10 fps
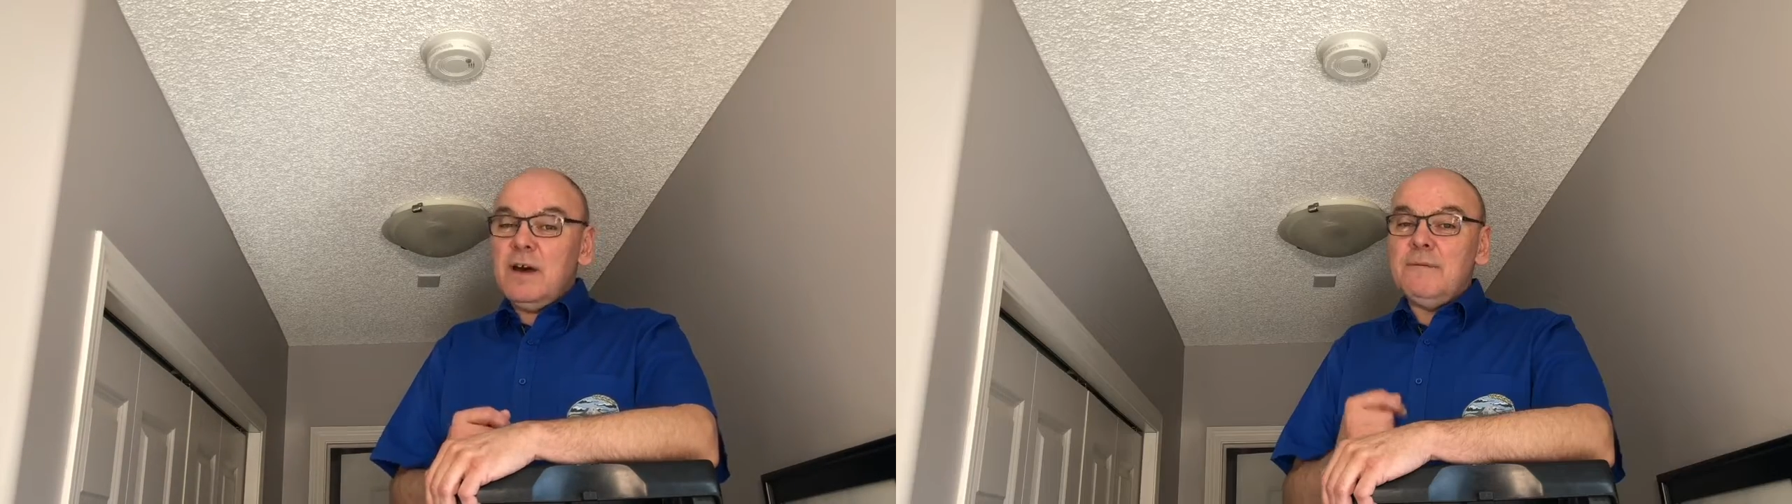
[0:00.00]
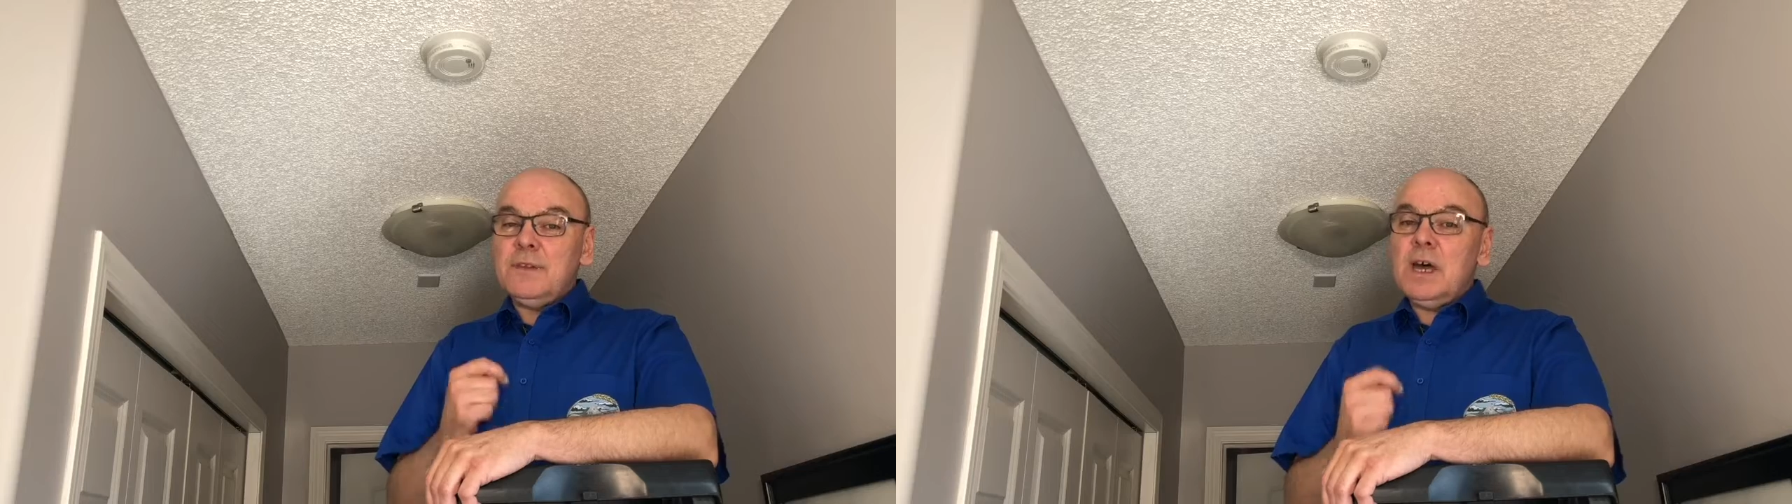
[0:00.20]

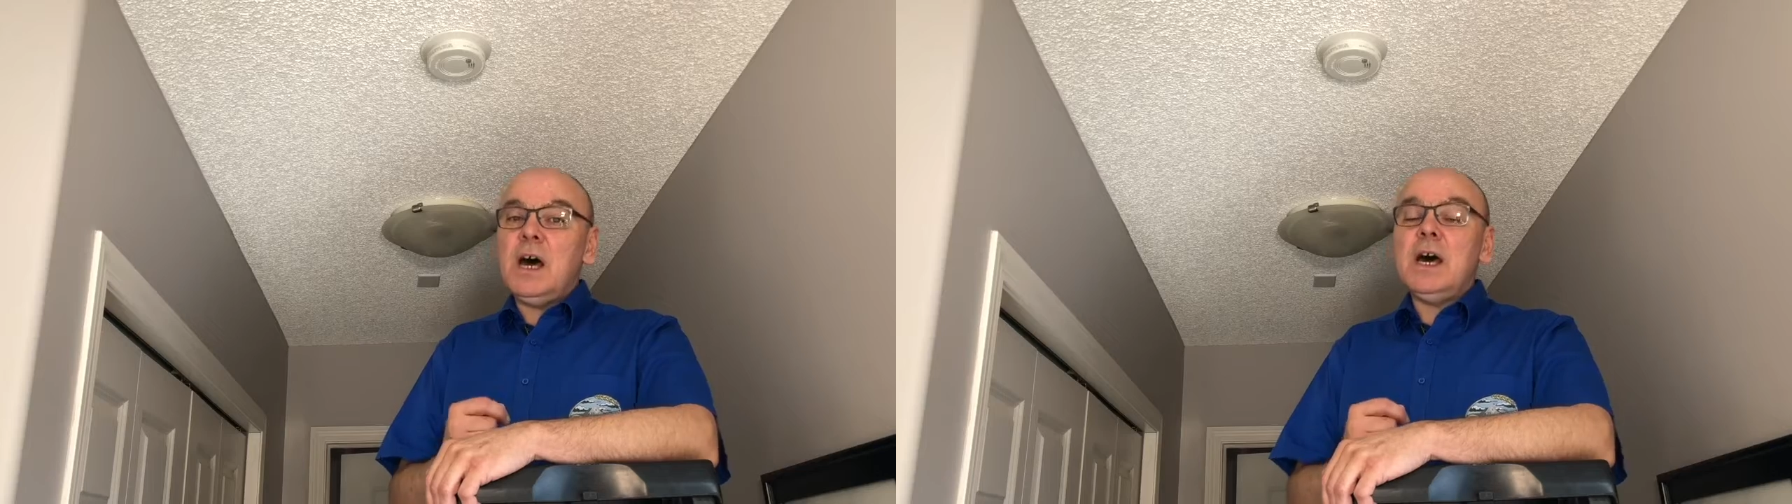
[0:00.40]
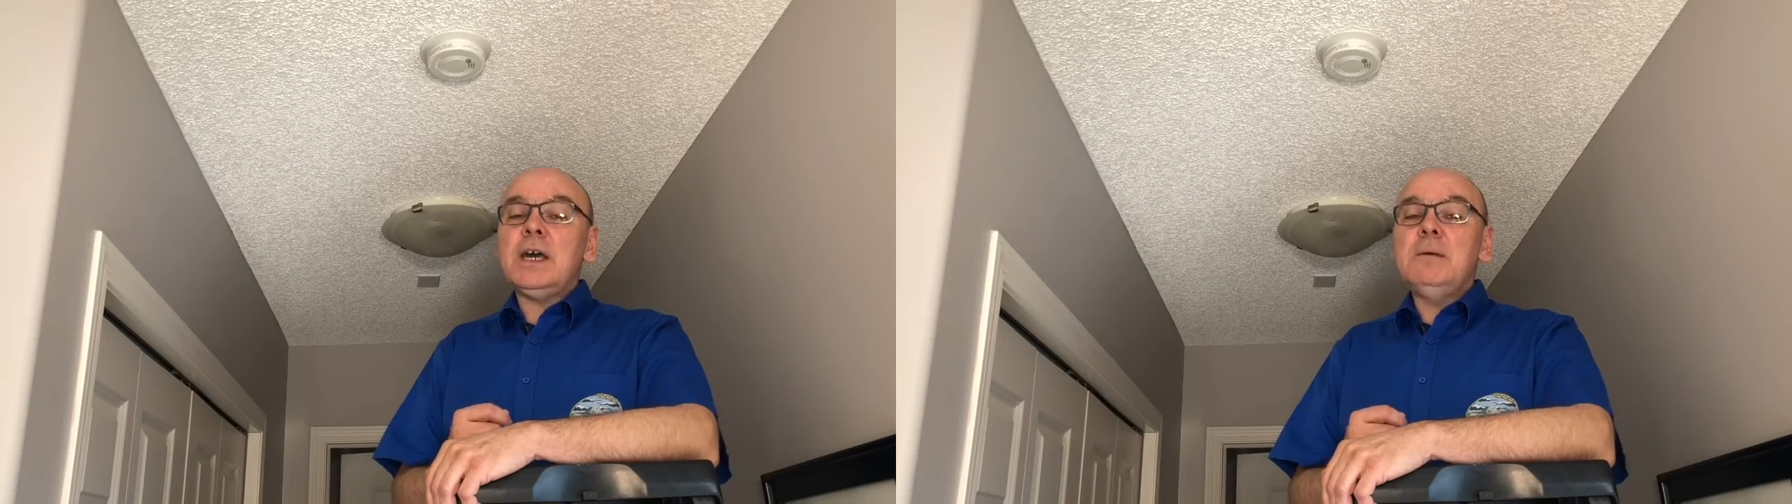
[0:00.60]
of
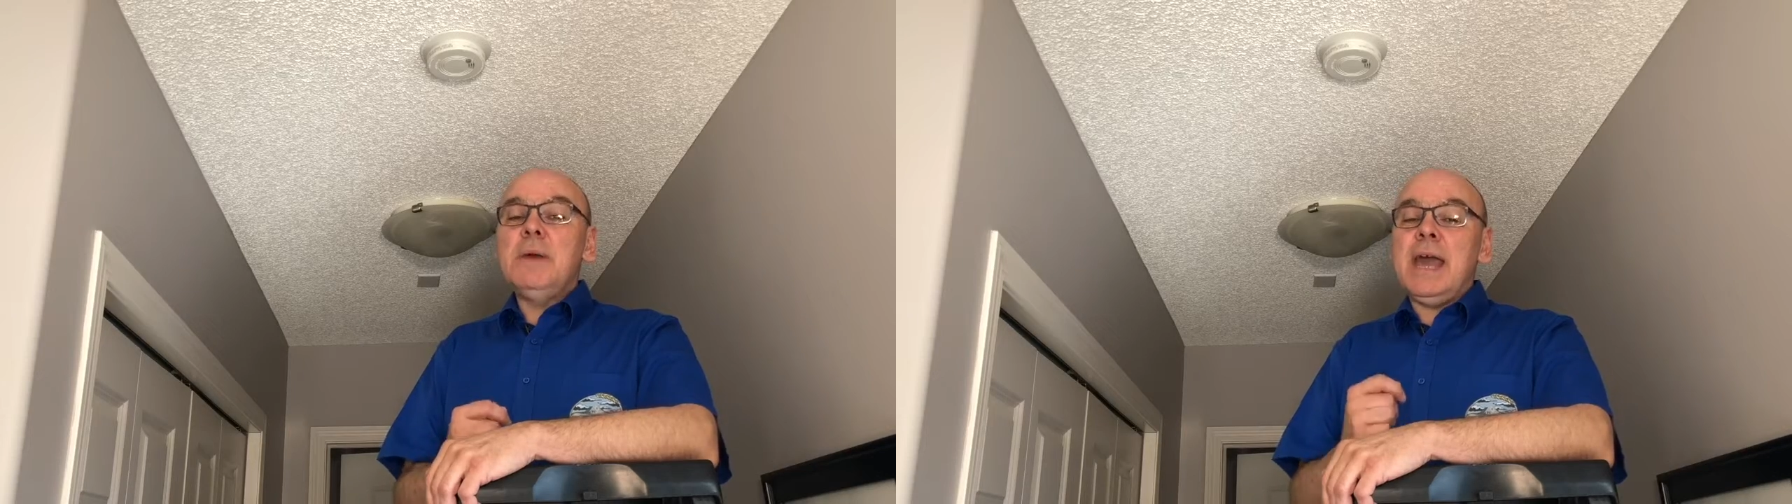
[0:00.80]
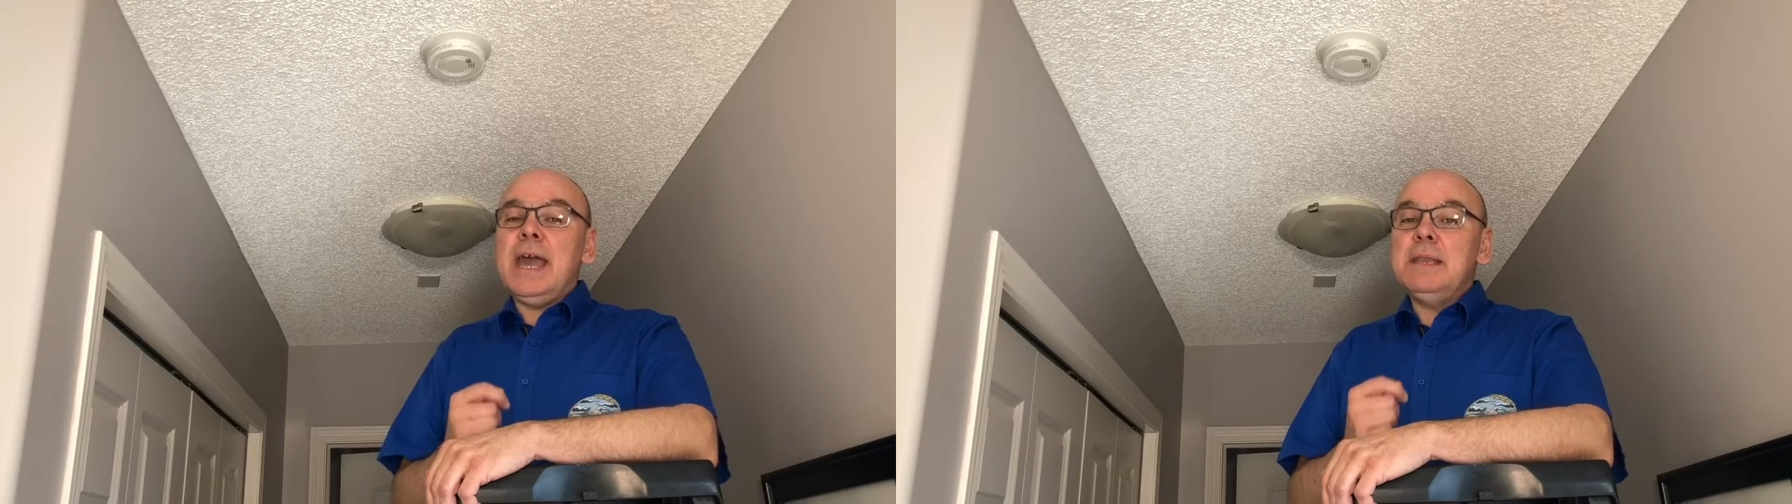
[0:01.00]

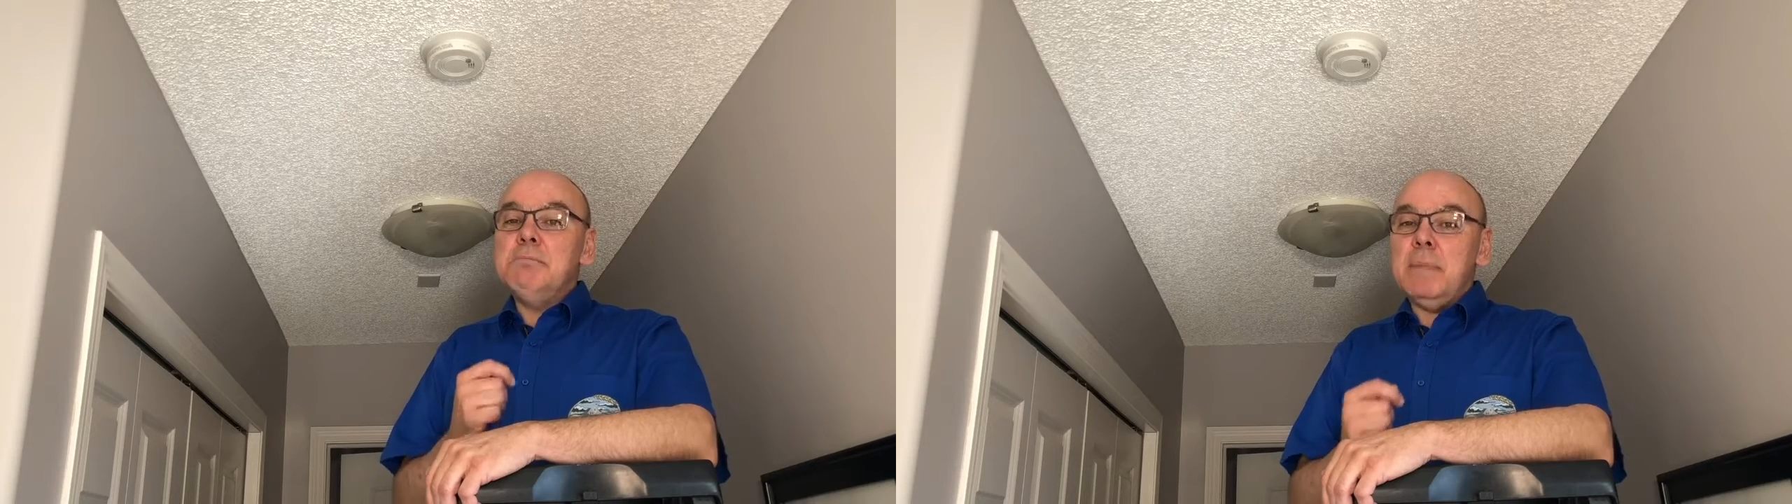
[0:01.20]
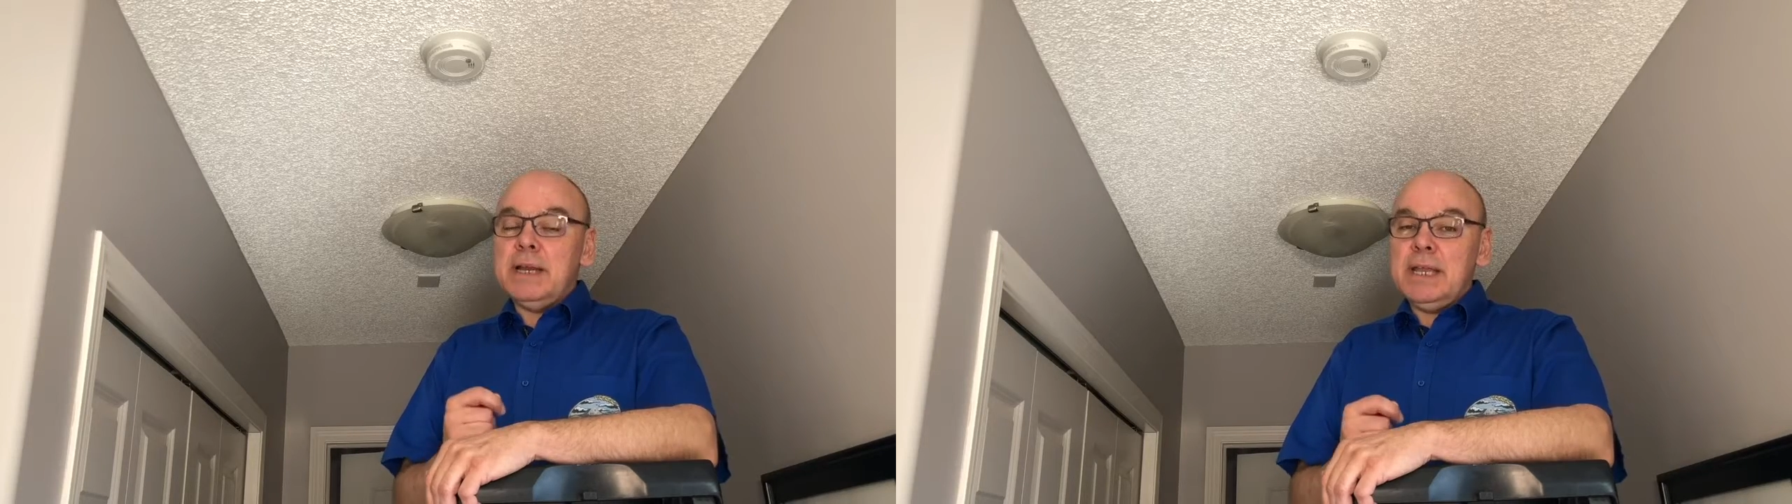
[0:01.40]
time
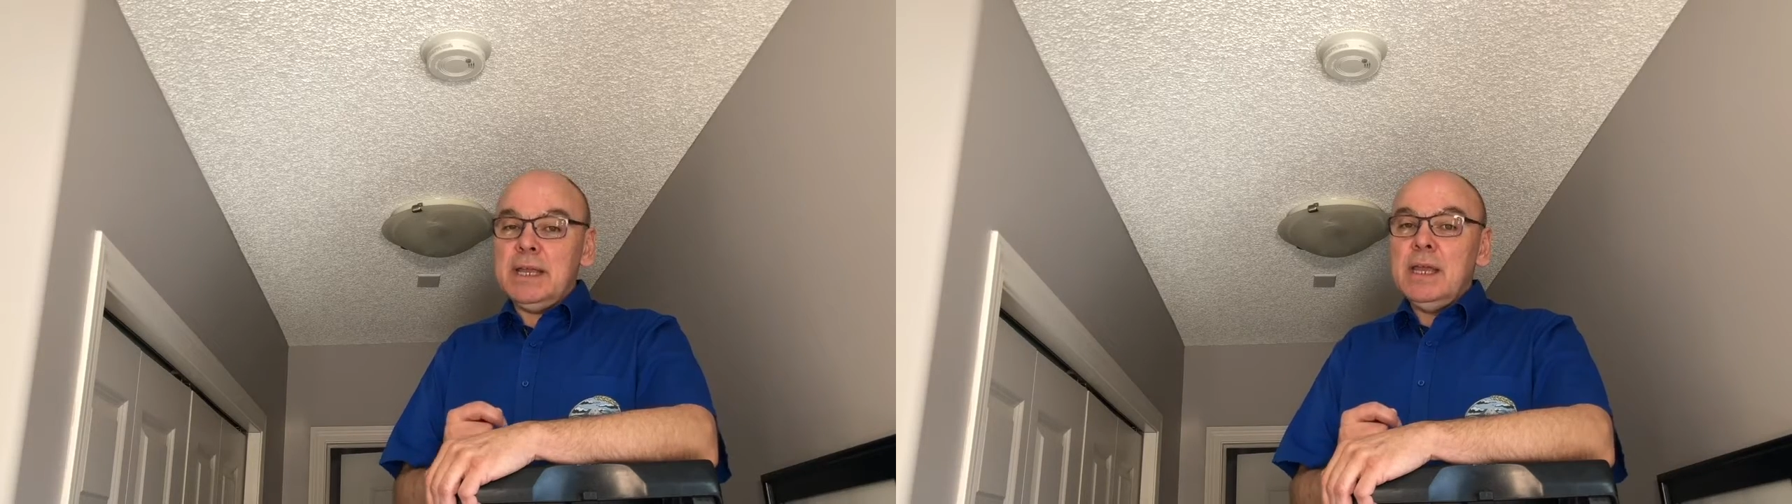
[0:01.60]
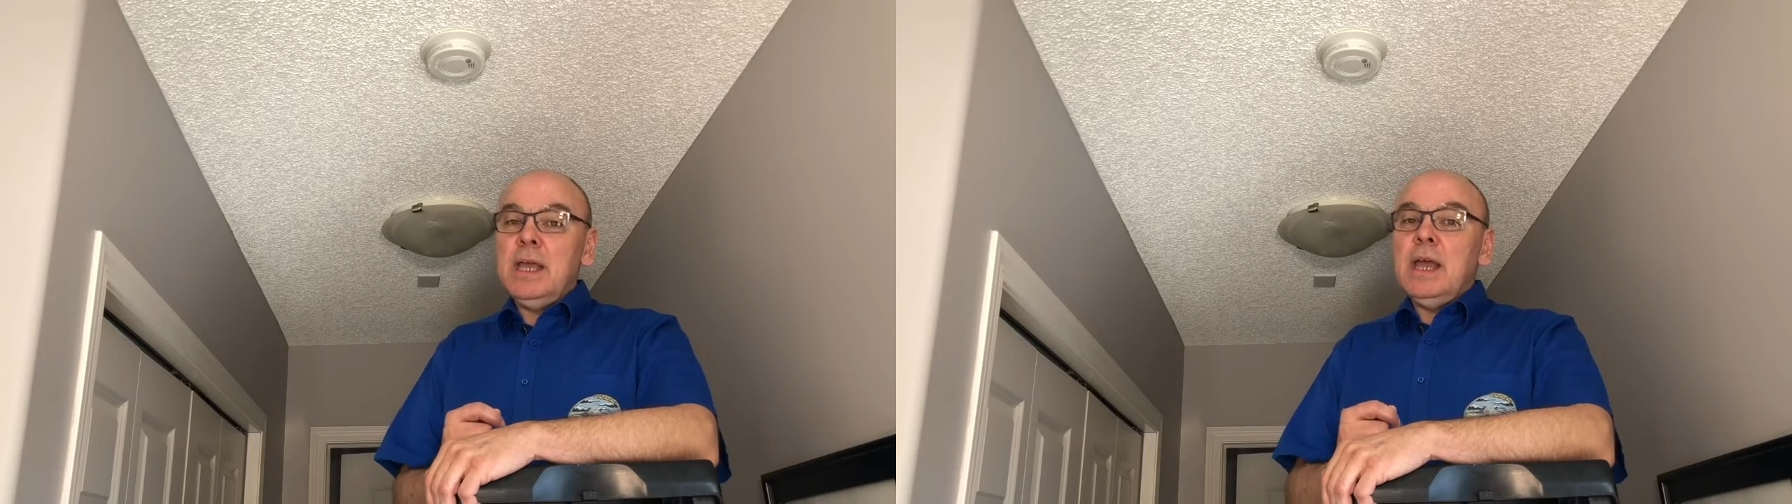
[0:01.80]
and money